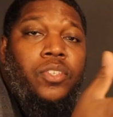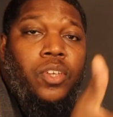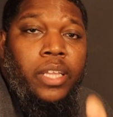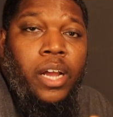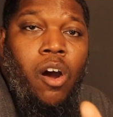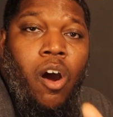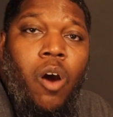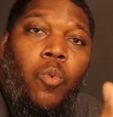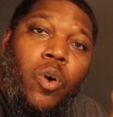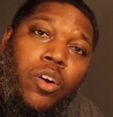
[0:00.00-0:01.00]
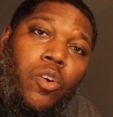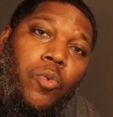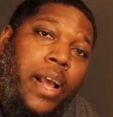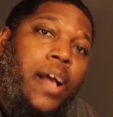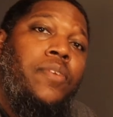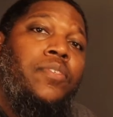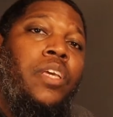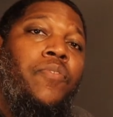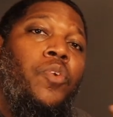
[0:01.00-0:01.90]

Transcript: So there are workarounds if